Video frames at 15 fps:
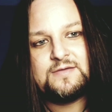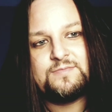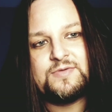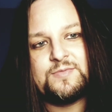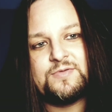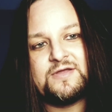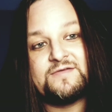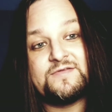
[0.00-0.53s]

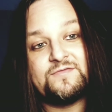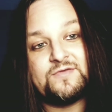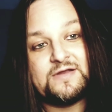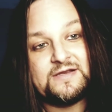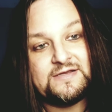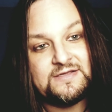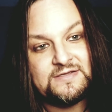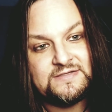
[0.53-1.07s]
People have different
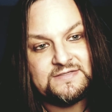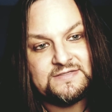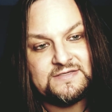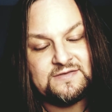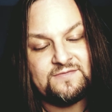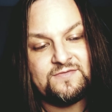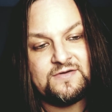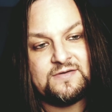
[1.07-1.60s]
ideas,
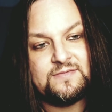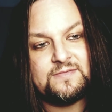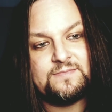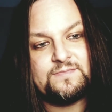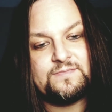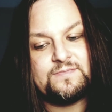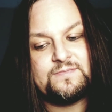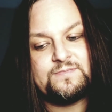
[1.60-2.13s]
different
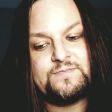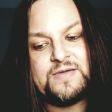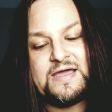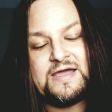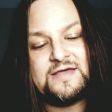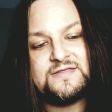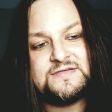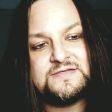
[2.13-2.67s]

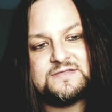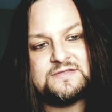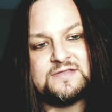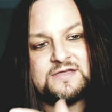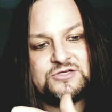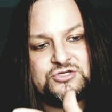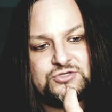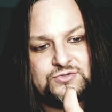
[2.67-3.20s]
paths
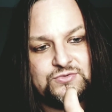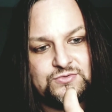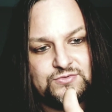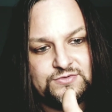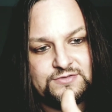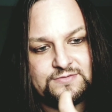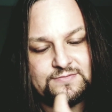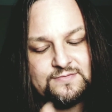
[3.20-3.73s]
they choose,